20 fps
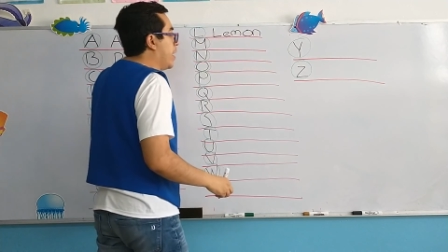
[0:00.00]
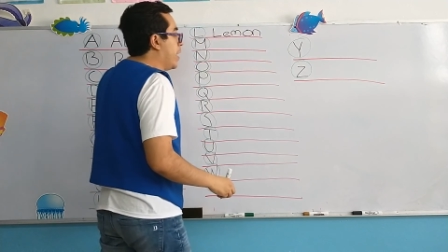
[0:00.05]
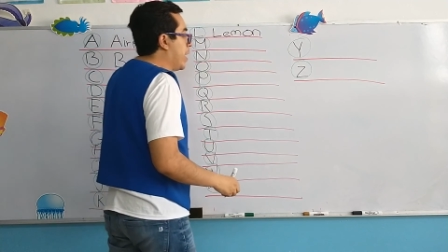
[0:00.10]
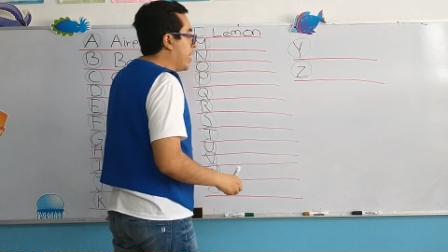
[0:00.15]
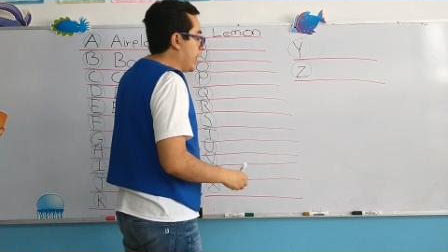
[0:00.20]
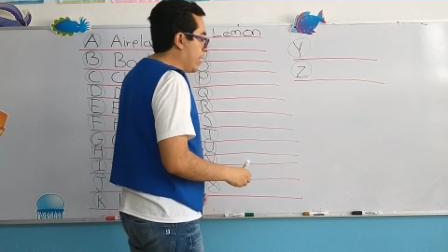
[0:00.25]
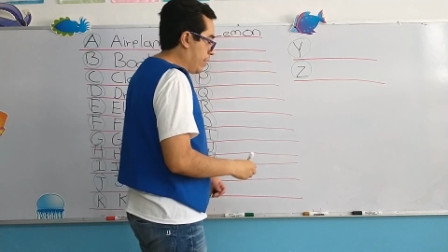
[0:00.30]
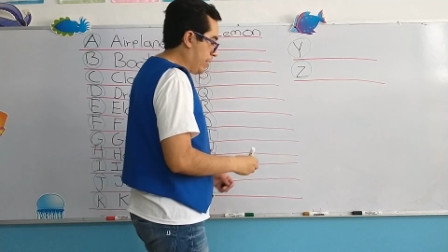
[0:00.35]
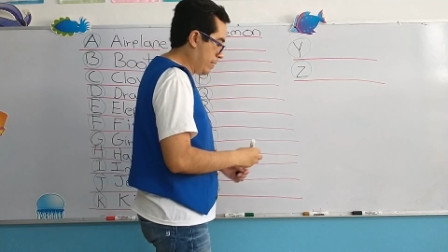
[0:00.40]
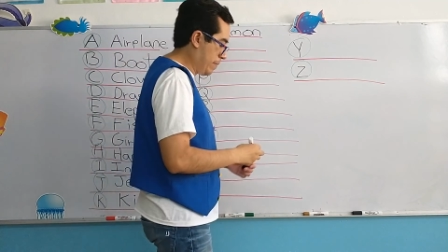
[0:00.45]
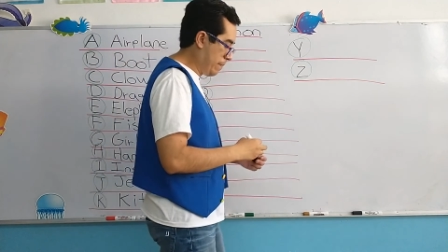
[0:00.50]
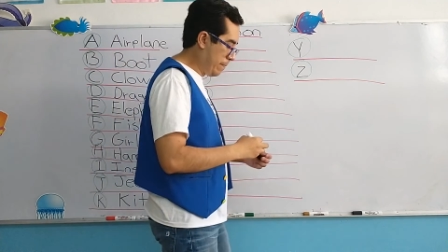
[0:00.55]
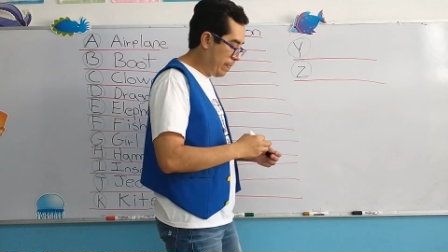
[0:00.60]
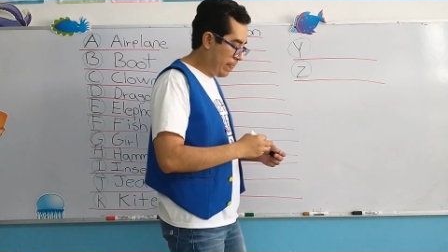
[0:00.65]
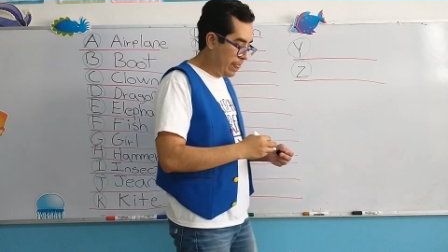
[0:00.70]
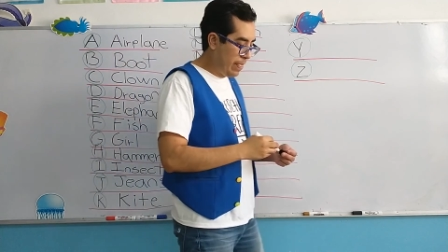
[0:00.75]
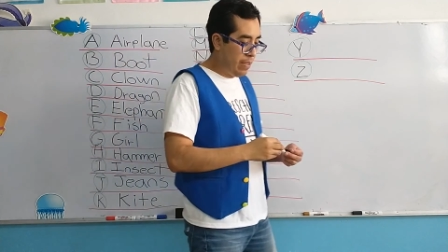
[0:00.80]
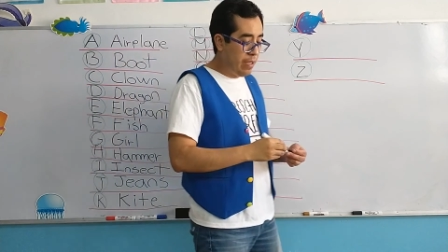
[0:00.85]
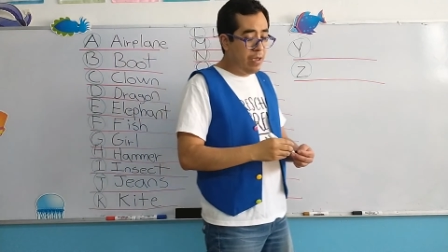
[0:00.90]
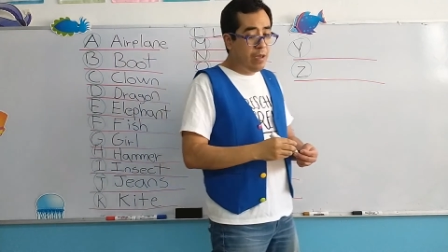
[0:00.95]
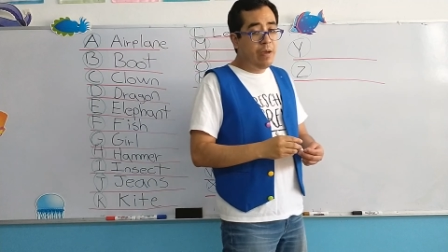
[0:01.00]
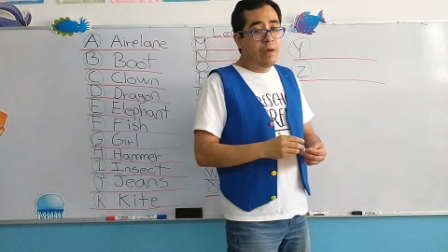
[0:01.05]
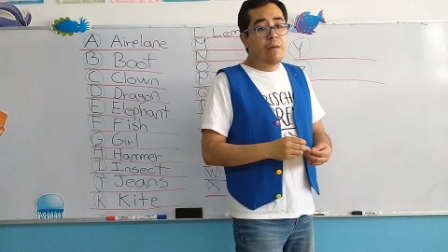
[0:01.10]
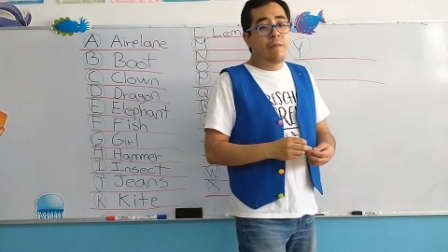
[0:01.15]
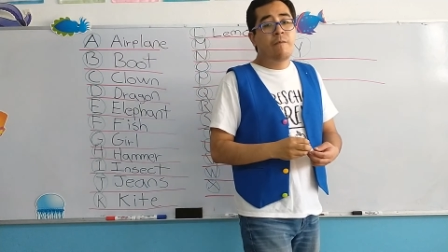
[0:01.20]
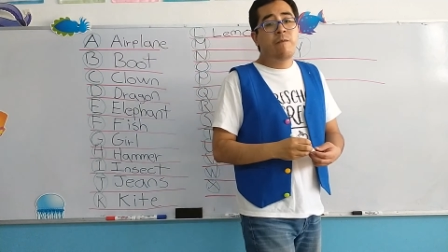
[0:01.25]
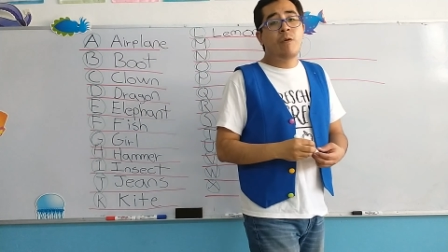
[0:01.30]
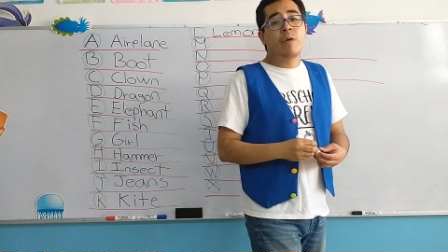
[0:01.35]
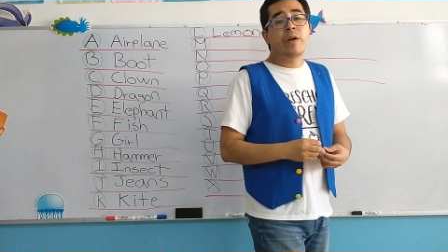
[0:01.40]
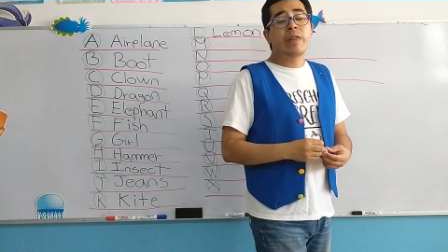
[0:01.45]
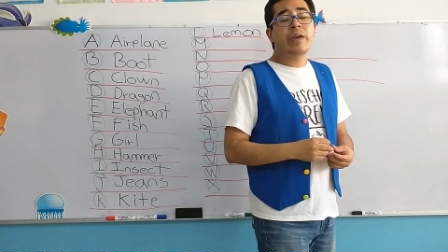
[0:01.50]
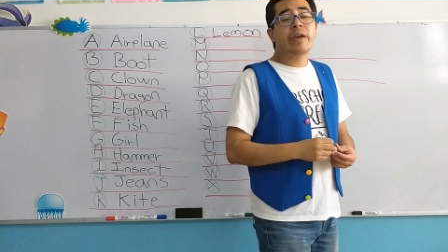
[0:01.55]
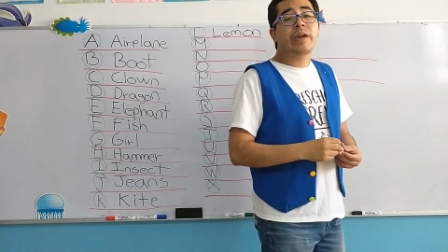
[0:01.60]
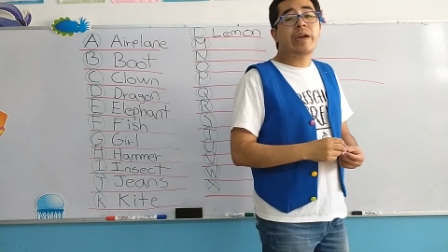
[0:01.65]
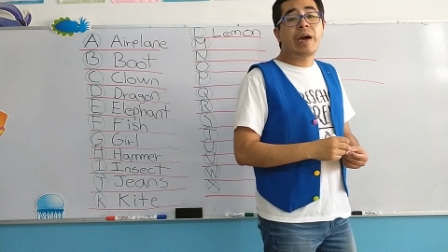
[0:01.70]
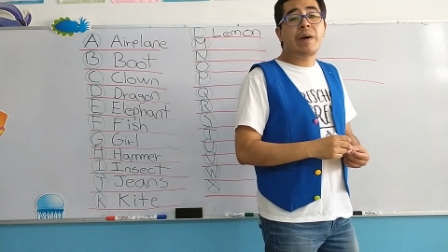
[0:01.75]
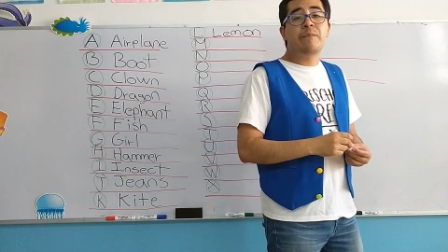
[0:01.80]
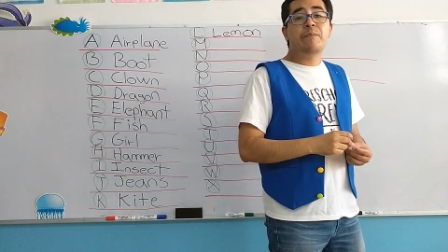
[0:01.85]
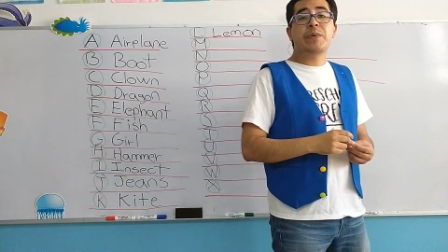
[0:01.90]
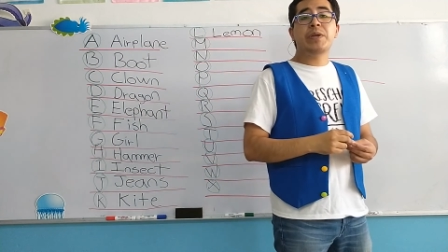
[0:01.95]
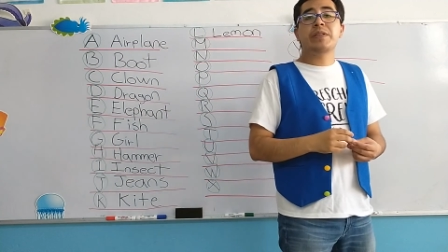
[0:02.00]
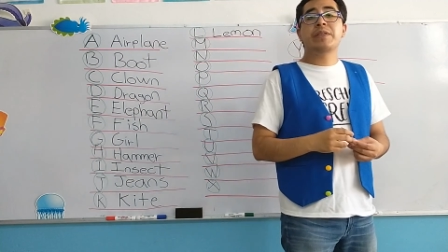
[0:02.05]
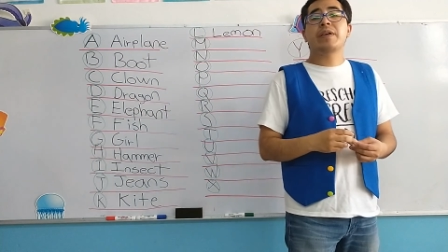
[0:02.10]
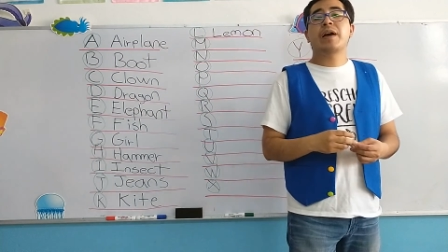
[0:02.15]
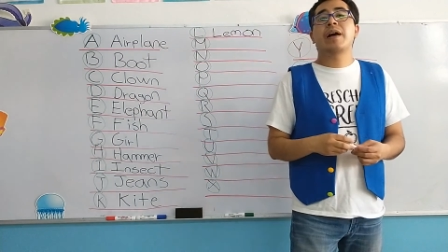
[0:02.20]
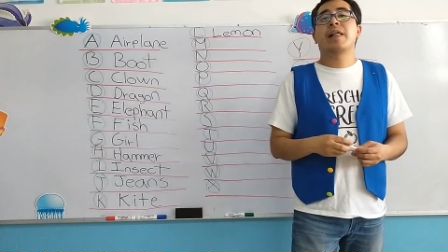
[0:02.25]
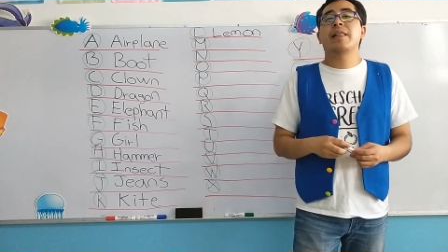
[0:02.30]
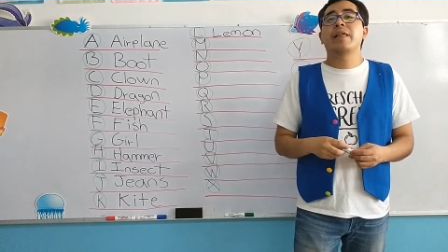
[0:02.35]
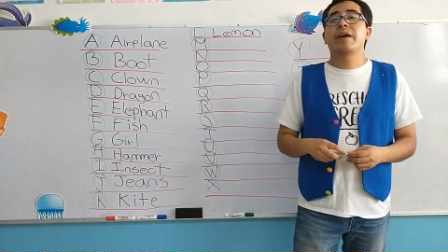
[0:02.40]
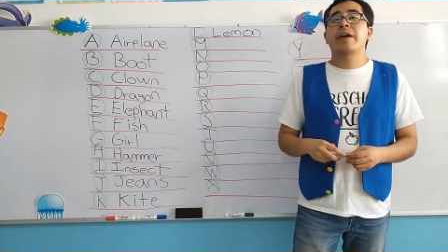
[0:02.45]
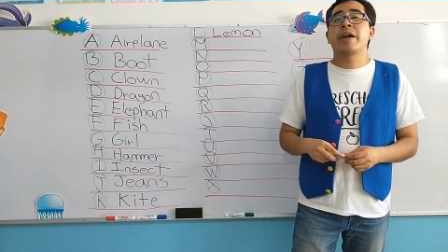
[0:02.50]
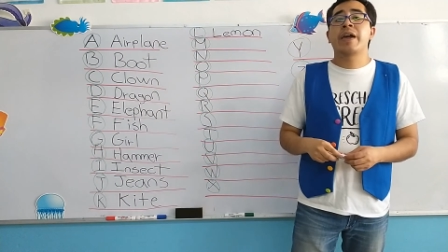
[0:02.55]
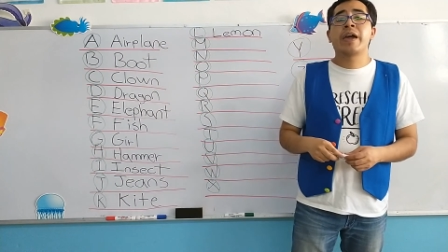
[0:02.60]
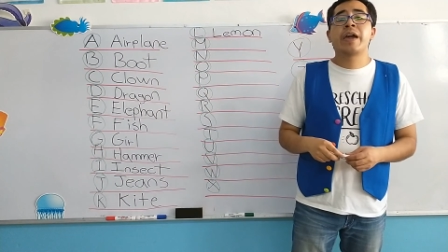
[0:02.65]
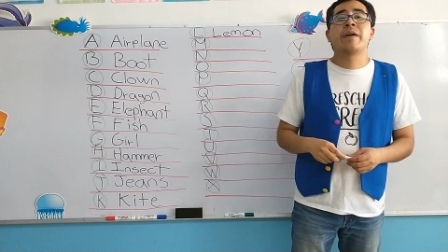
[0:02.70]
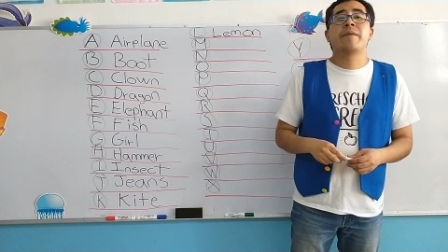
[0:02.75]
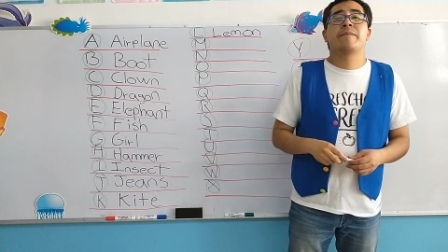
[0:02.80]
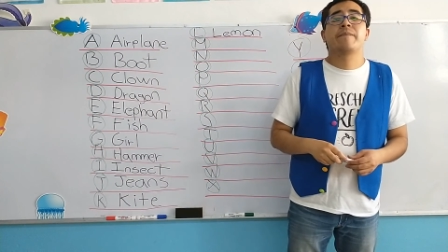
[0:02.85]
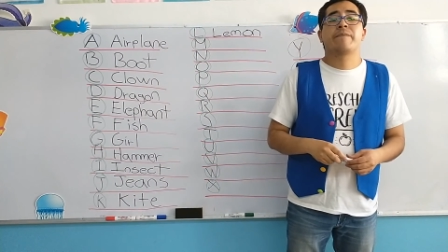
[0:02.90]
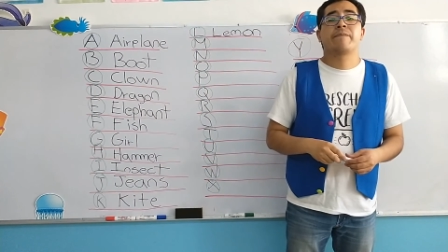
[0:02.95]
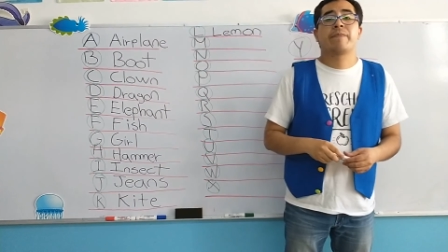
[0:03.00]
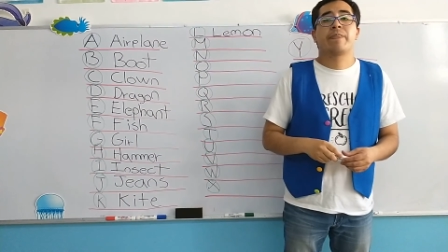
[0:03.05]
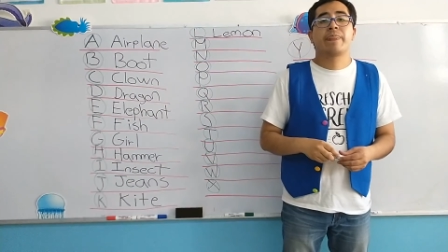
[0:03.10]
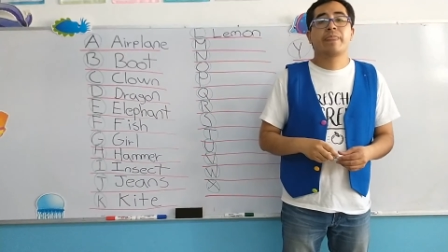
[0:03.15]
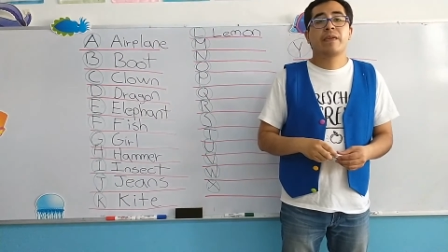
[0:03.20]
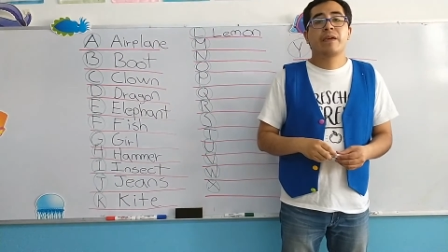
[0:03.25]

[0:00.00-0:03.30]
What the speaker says: N. For the capital M,